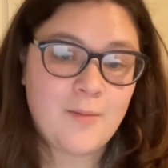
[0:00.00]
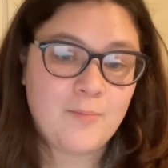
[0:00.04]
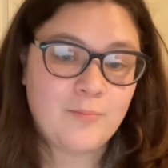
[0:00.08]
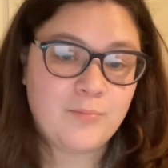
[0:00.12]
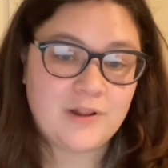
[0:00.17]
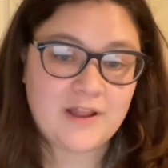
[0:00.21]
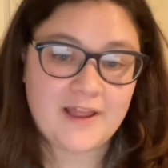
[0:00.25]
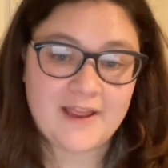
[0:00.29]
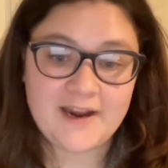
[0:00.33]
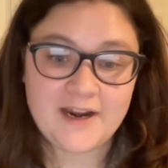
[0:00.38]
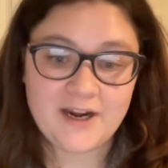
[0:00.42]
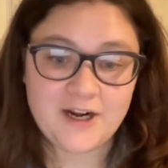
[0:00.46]

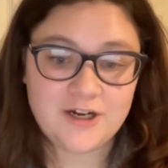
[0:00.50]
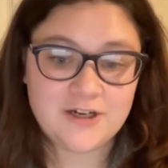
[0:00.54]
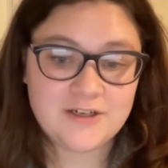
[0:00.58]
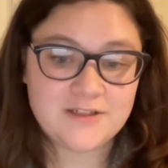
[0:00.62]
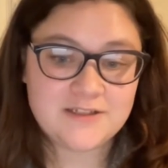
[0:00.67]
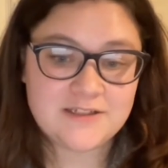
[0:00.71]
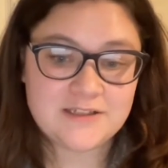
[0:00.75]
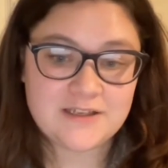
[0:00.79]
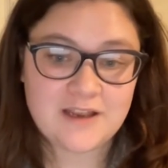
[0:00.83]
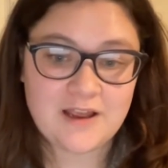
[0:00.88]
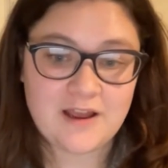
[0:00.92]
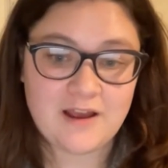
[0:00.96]

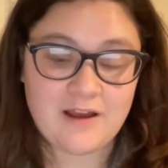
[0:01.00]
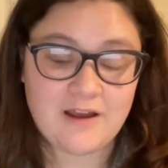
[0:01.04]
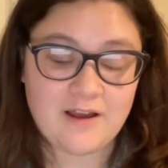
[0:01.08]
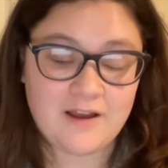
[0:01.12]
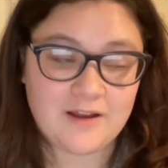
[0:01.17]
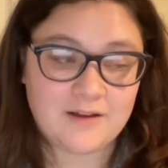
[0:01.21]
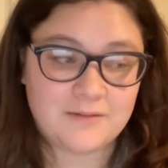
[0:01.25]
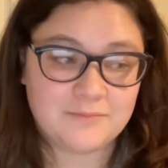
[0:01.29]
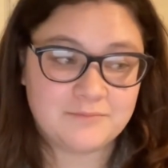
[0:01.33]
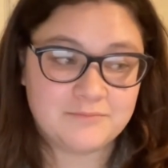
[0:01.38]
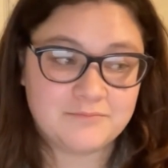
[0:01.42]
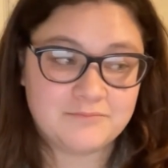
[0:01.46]
Players
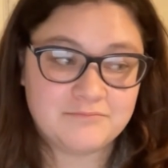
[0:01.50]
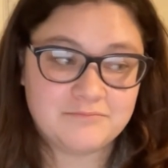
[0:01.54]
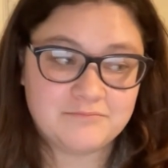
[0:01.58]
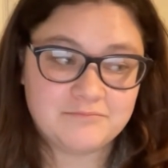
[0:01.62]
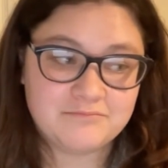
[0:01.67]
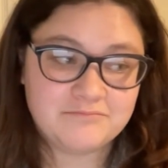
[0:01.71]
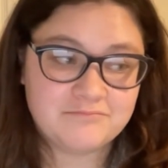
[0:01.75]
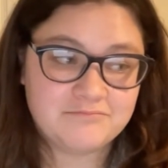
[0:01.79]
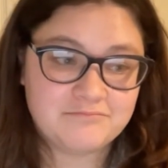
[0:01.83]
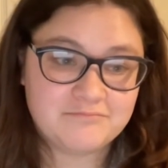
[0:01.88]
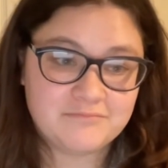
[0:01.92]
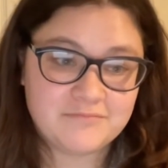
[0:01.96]
um,
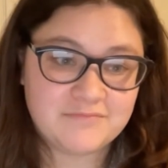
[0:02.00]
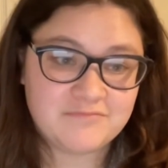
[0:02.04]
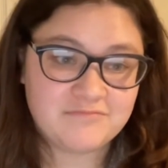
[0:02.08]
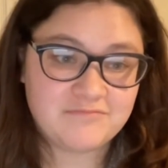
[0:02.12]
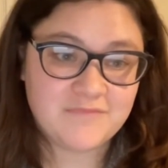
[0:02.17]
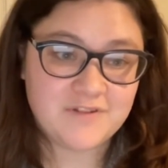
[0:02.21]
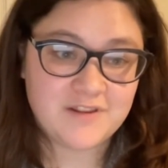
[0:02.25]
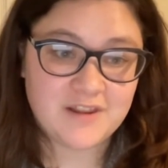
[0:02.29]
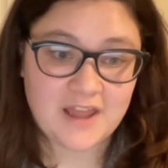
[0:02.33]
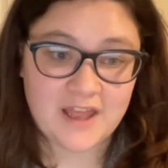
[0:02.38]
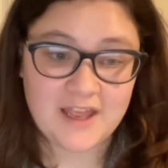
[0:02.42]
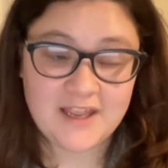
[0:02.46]

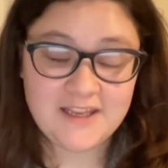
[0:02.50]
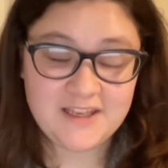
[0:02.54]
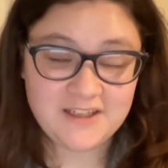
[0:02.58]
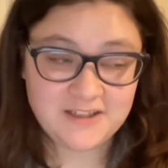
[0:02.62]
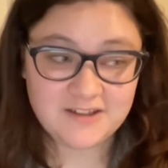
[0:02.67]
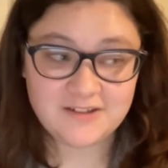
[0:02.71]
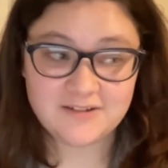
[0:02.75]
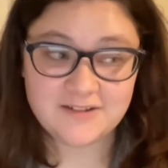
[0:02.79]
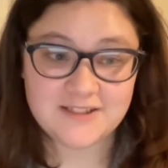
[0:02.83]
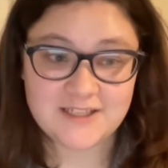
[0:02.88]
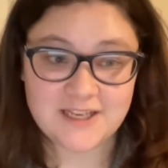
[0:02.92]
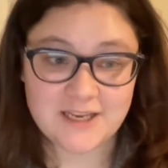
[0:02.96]

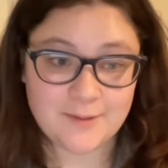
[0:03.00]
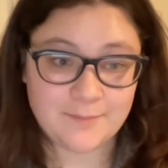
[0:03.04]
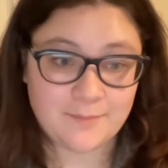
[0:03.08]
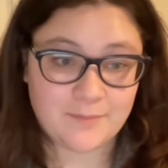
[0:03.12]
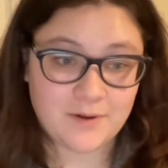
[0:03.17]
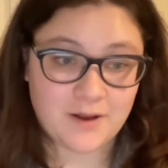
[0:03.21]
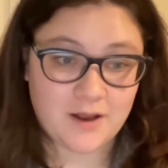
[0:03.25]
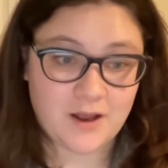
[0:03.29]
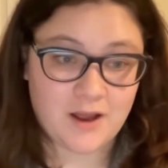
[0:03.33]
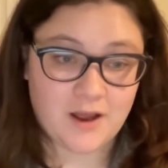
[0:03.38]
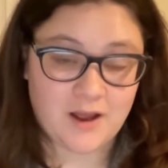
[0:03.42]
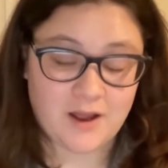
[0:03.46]
like
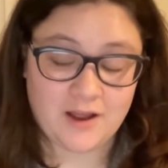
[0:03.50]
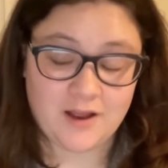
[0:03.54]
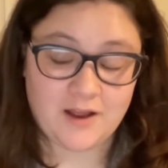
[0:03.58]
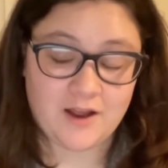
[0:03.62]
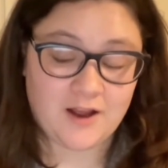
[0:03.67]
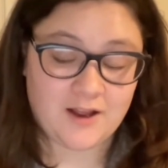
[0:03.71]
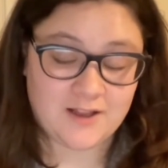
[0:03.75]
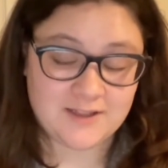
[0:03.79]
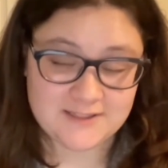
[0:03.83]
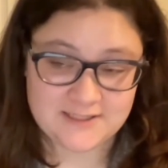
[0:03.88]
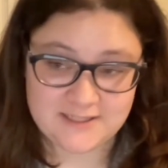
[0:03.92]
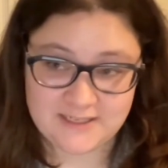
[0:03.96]
Sam uh,
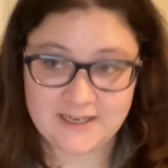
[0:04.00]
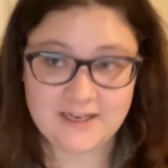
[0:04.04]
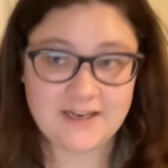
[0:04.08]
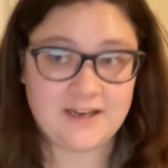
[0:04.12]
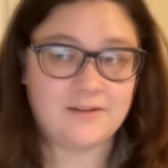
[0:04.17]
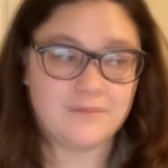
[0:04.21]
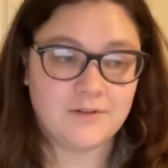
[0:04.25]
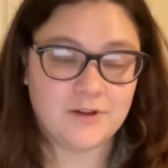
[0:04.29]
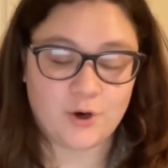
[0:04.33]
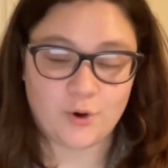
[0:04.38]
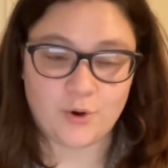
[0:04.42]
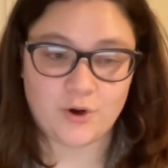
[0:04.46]
Honzek,
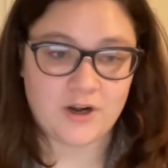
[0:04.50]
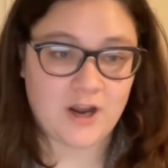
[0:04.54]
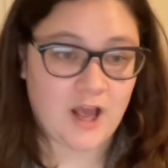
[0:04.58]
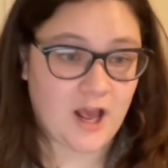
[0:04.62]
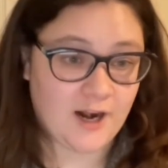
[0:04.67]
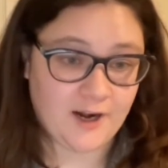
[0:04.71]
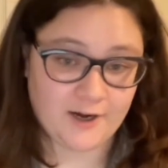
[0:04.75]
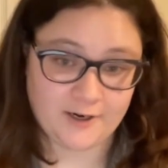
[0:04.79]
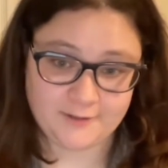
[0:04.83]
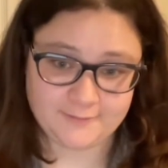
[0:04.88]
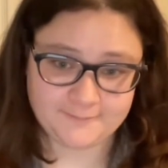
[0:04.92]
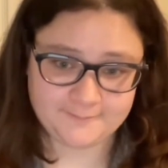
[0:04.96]

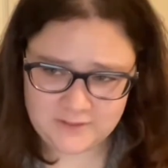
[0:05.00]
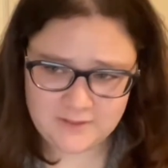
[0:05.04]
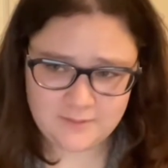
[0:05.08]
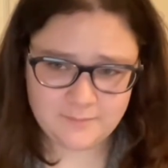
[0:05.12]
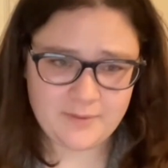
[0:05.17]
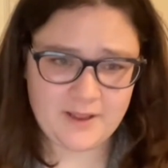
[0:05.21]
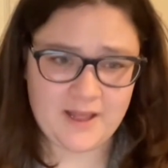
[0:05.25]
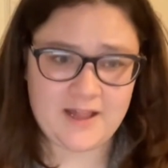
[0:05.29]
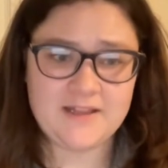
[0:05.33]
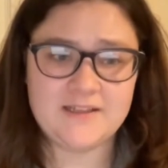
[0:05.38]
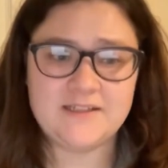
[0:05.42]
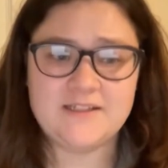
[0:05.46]
Coronato,
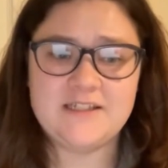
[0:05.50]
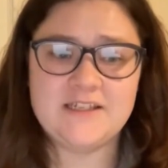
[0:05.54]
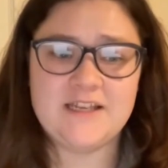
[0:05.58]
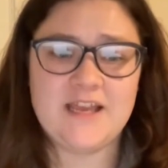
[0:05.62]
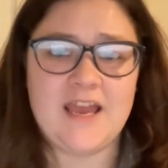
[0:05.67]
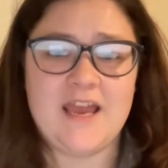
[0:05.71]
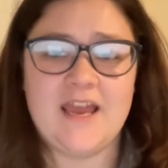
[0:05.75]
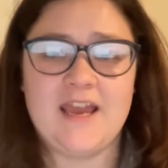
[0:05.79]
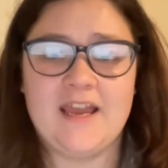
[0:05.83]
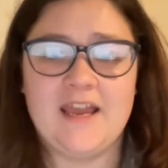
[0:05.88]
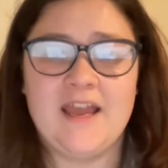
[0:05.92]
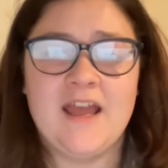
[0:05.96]

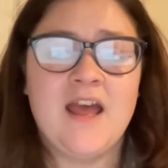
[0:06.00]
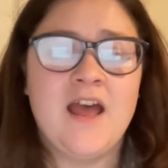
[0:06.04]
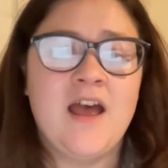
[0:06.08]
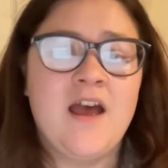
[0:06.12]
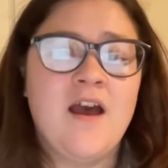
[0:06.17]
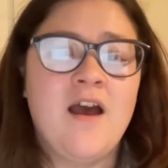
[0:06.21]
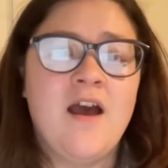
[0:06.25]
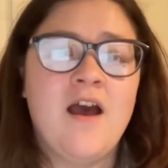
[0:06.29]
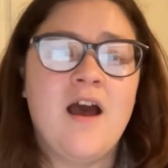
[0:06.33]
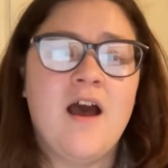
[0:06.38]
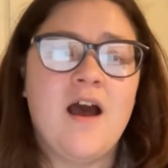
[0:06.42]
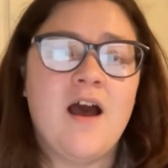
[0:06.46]
Pelletier,
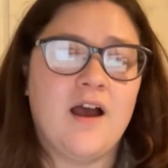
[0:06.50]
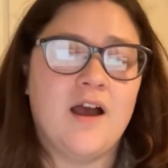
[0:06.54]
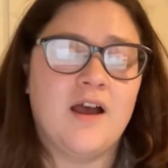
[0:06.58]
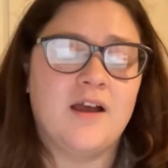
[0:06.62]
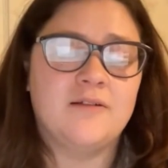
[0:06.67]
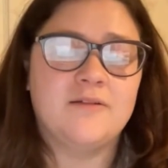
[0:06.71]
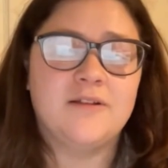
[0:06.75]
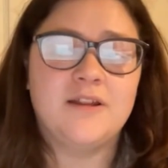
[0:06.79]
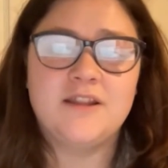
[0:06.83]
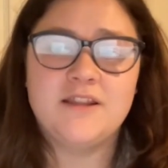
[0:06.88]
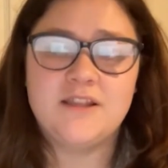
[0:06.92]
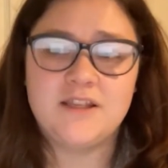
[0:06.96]
uh,
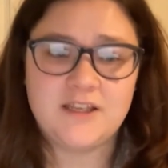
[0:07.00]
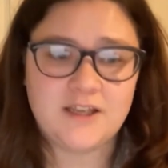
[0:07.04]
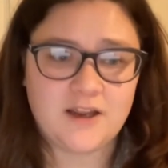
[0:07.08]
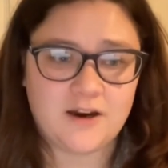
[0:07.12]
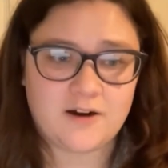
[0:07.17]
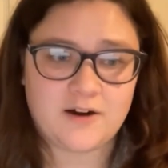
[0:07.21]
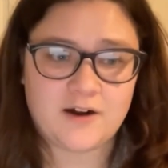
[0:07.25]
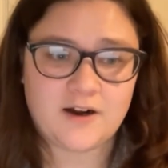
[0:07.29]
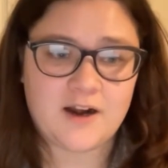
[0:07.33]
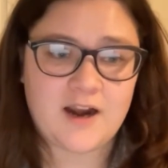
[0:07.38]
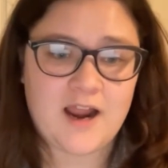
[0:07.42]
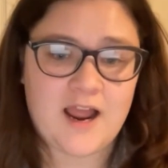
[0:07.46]
and the
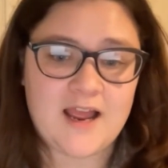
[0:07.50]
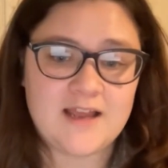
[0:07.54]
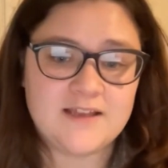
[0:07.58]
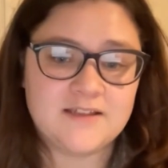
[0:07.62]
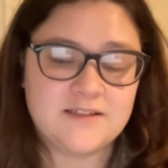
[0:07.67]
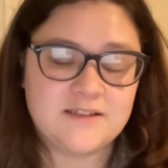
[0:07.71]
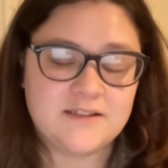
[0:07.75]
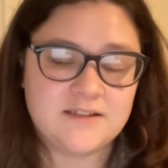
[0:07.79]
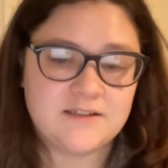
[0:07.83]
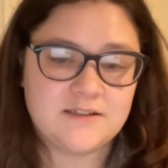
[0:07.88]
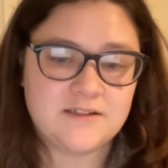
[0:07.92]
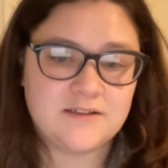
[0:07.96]
younger
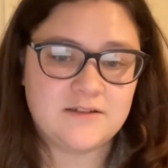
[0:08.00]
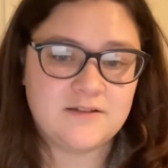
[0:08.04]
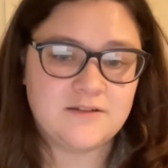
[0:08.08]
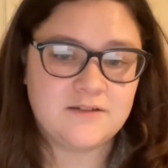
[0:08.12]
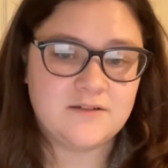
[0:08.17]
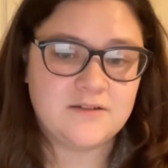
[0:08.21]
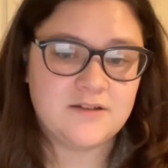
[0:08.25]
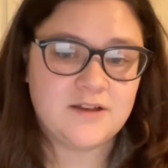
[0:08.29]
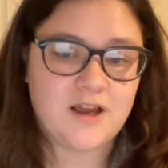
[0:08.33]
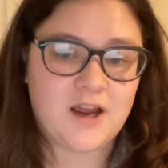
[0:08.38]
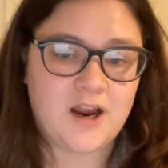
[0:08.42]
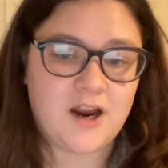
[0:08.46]
guys,
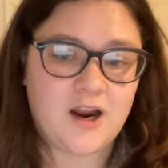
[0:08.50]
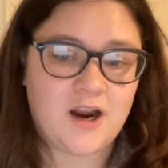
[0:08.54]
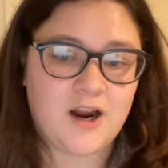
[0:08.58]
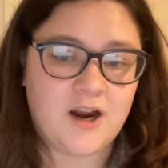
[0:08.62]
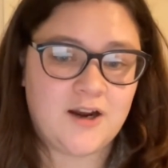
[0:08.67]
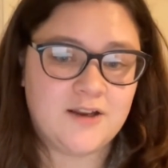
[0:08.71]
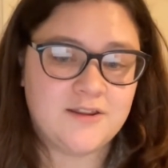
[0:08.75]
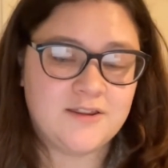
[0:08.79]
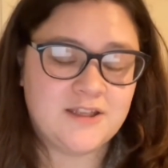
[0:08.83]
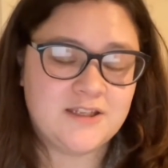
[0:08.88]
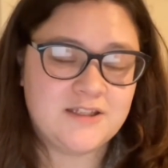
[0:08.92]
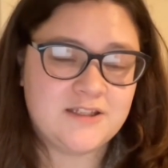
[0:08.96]

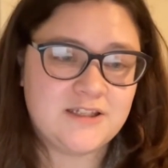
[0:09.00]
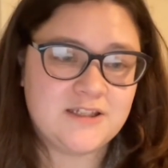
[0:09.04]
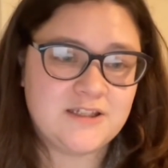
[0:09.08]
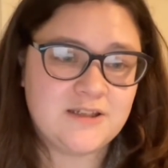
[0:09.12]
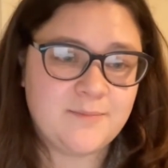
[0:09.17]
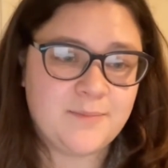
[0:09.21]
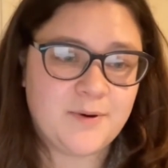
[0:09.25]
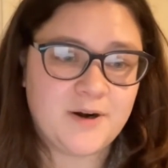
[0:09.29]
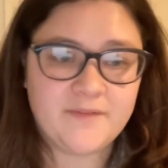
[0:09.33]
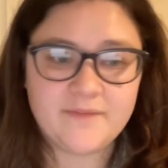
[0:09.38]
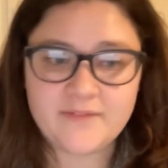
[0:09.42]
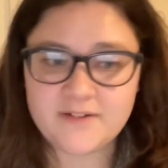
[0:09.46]
uh, this is a
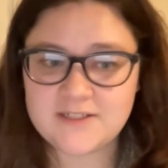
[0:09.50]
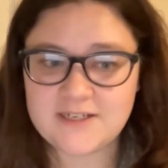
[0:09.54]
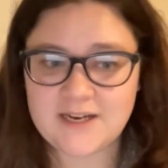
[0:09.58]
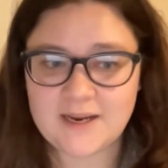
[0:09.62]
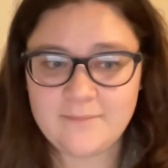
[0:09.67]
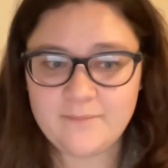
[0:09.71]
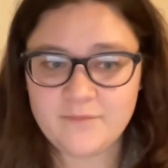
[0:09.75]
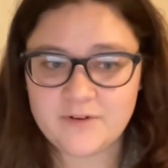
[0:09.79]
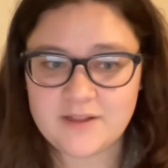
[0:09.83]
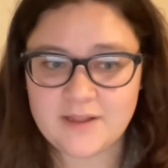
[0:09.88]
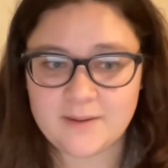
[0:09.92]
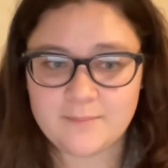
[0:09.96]
perfect
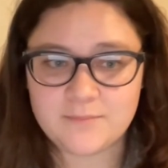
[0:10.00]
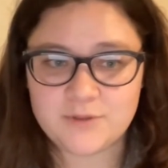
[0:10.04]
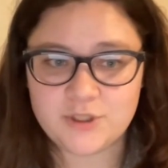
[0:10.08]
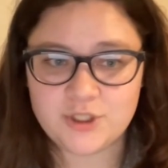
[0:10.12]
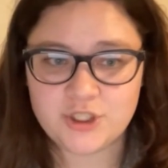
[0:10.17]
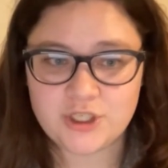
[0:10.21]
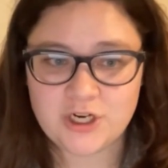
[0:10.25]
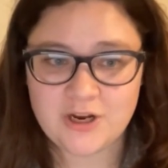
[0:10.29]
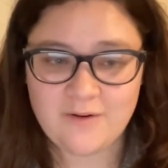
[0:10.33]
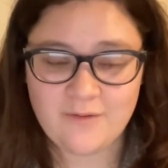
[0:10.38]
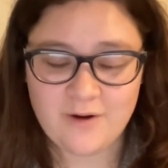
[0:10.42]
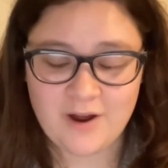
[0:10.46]
time for them to
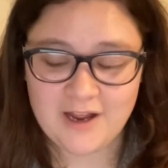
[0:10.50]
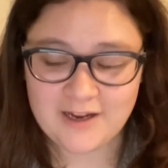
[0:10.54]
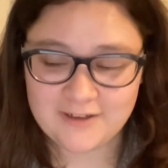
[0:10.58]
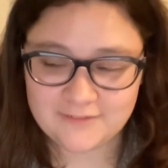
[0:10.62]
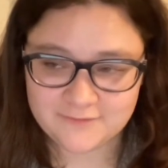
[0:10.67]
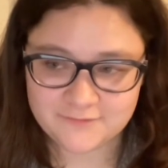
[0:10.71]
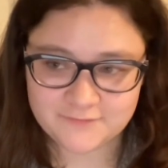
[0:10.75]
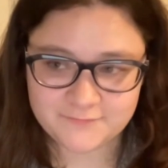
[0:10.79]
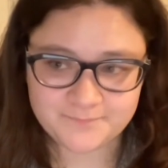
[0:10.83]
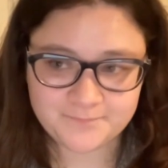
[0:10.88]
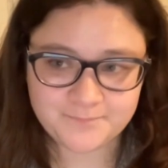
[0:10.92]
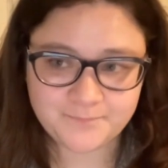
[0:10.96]
show
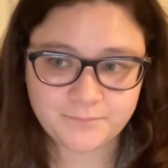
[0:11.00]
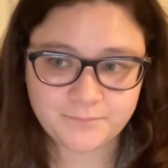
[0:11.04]
off